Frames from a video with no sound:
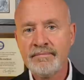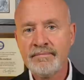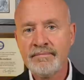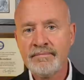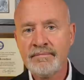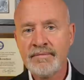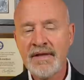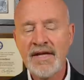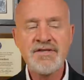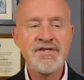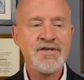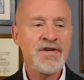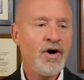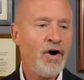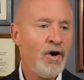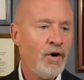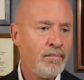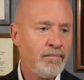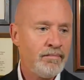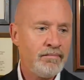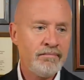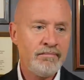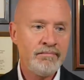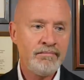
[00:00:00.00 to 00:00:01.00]
Let's
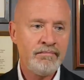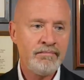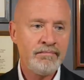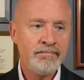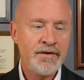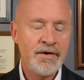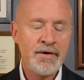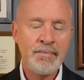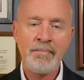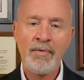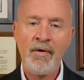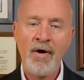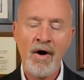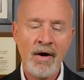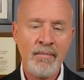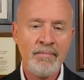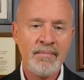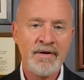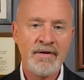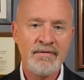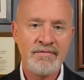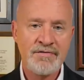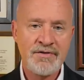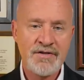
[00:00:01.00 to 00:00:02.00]
hope the
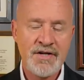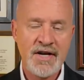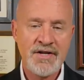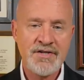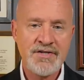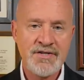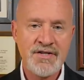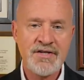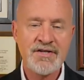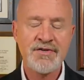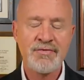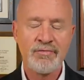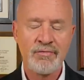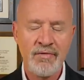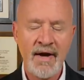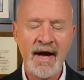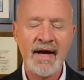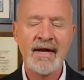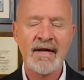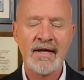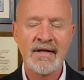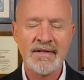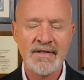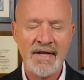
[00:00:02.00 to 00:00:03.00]
Department of Justice
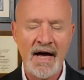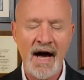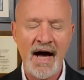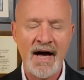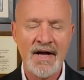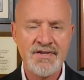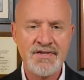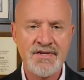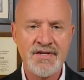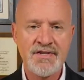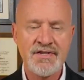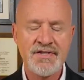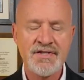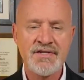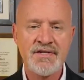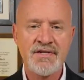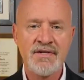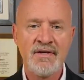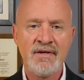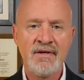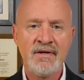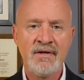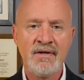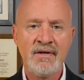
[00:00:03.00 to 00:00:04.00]
recognizes
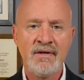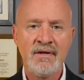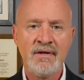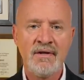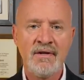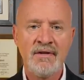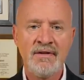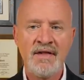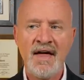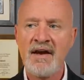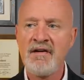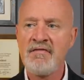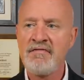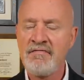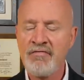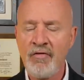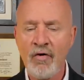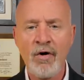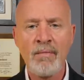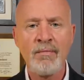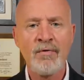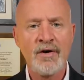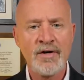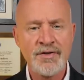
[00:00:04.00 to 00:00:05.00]
that a
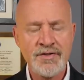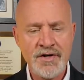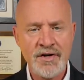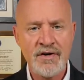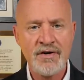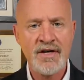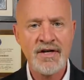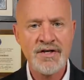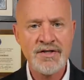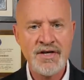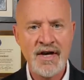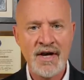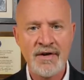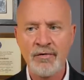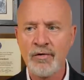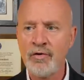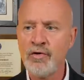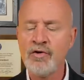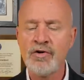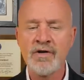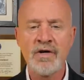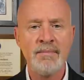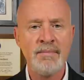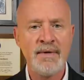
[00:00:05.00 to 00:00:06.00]
former attorney general
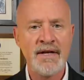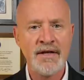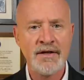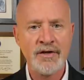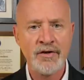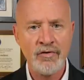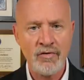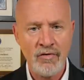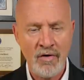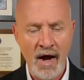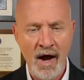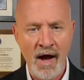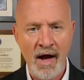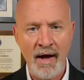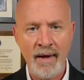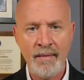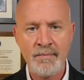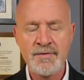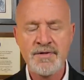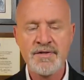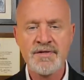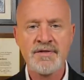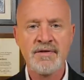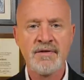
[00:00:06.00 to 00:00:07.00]
who committed
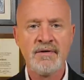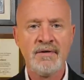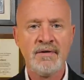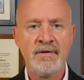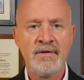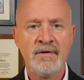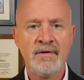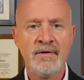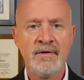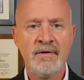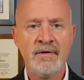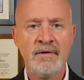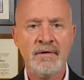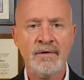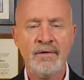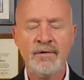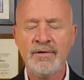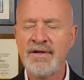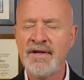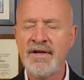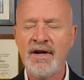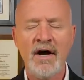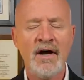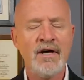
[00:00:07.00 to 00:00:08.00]
crimes, who
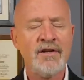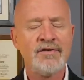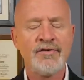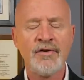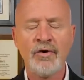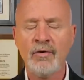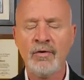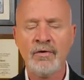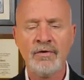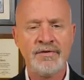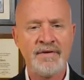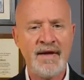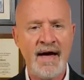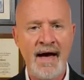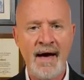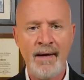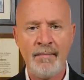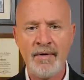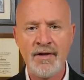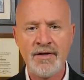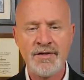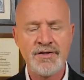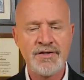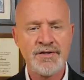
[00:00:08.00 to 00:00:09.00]
did untold
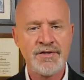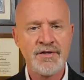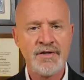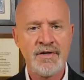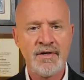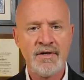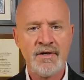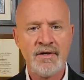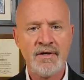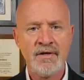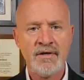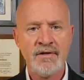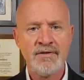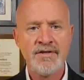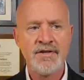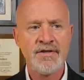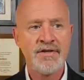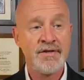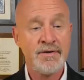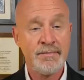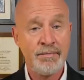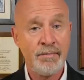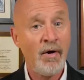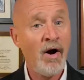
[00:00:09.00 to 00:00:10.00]
damage to the
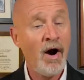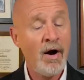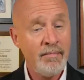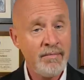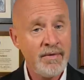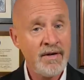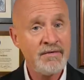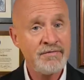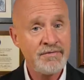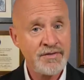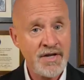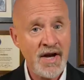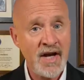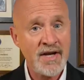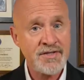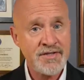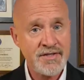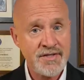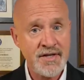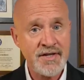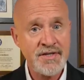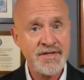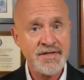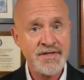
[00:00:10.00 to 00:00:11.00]
Department of
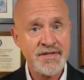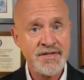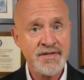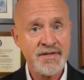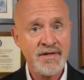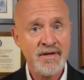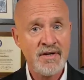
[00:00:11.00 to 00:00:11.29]
Justice,